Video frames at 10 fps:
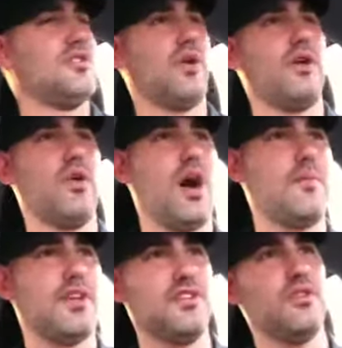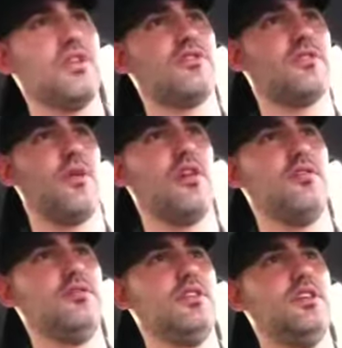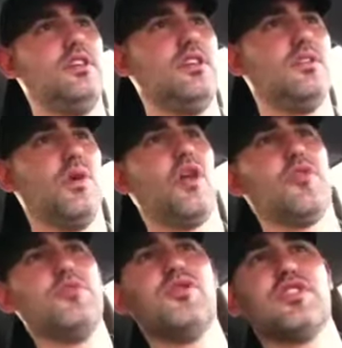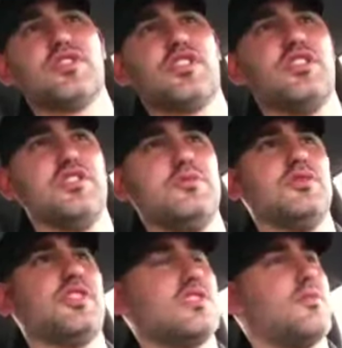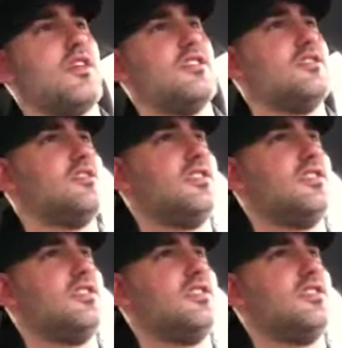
So I don't know how I'm going to do this tomorrow. Well, the movers are going to do the moving tomorrow.